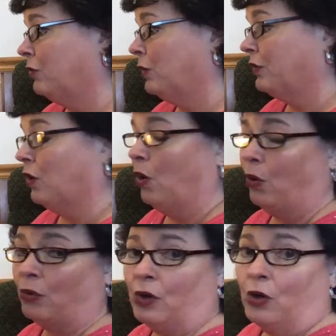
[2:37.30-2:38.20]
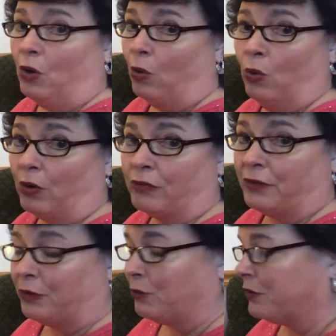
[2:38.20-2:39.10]
with gold or
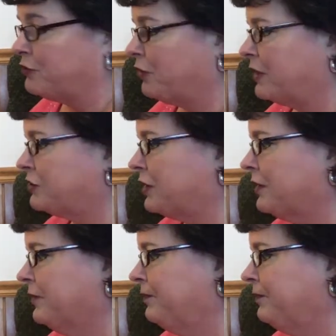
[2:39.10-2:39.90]
filled with treasure.